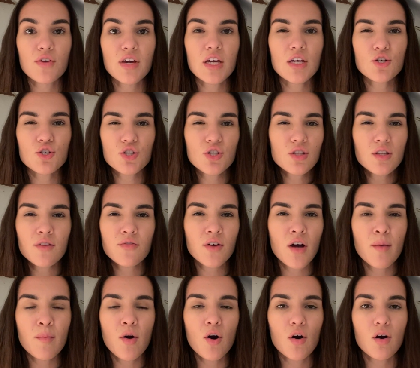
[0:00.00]
He shouldn't have
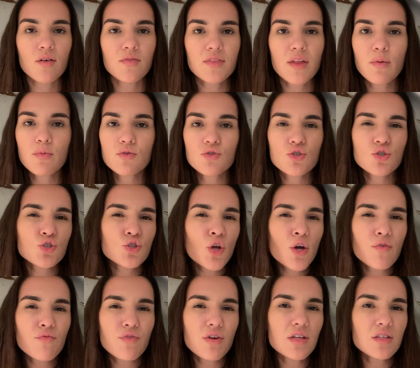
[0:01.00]
come off. There was just
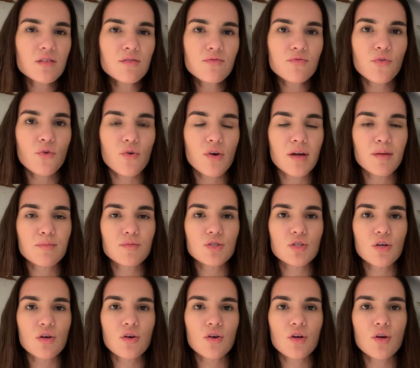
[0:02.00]
no reason for him
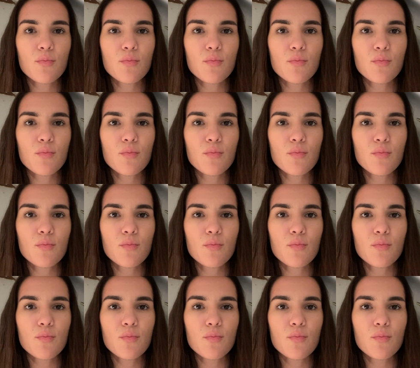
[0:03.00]
to.